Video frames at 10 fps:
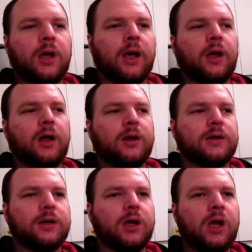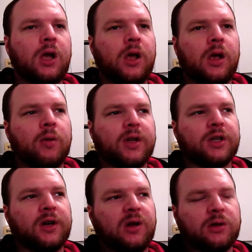and it might
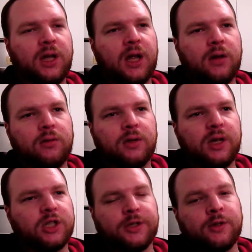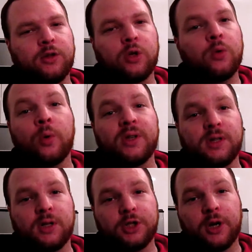turn out that it's just too
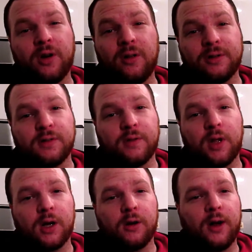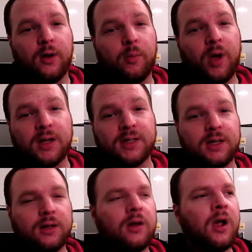noisy in general to vlog around
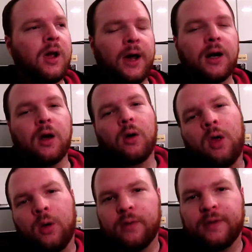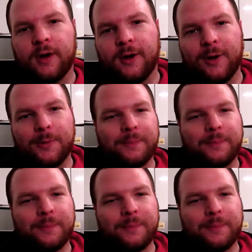Boston. I don't know, we'll figure it